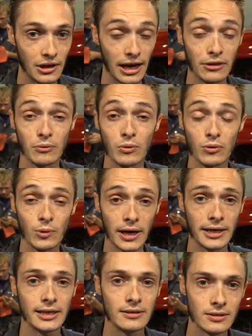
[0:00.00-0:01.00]
now that we're
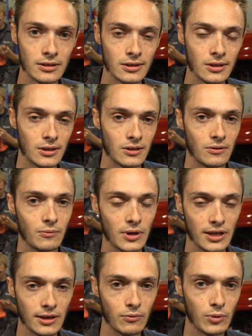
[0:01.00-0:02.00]
ready,
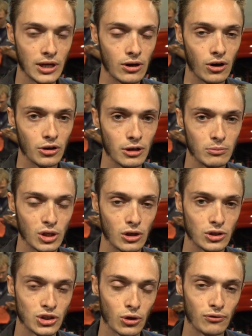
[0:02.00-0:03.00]
we called up
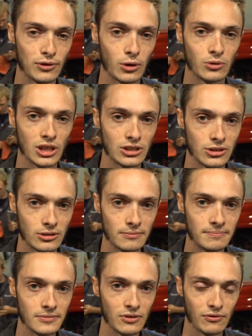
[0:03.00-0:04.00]
SoFlo
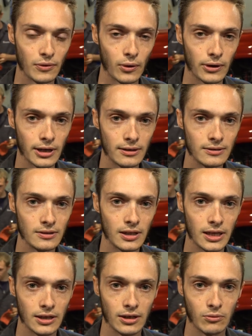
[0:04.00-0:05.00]
Diesel in Florida,
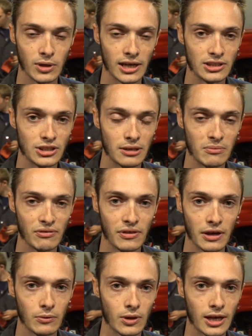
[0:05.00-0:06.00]
and we asked them if
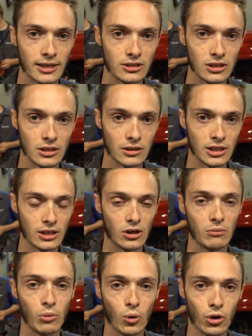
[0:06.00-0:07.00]
they would like to get
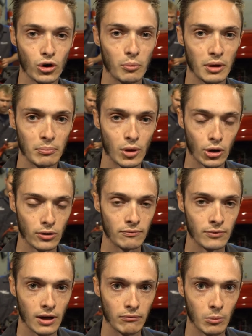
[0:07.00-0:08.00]
on board and be a part
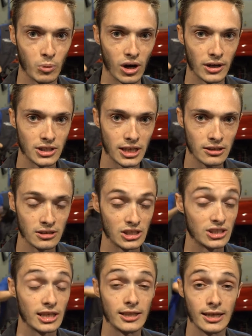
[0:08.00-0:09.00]
of the project, and
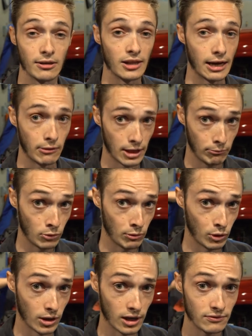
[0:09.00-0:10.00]
they said
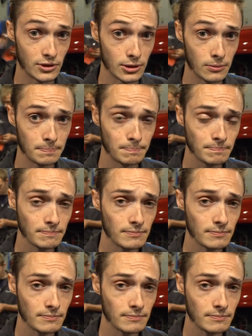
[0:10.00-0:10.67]
they would love to.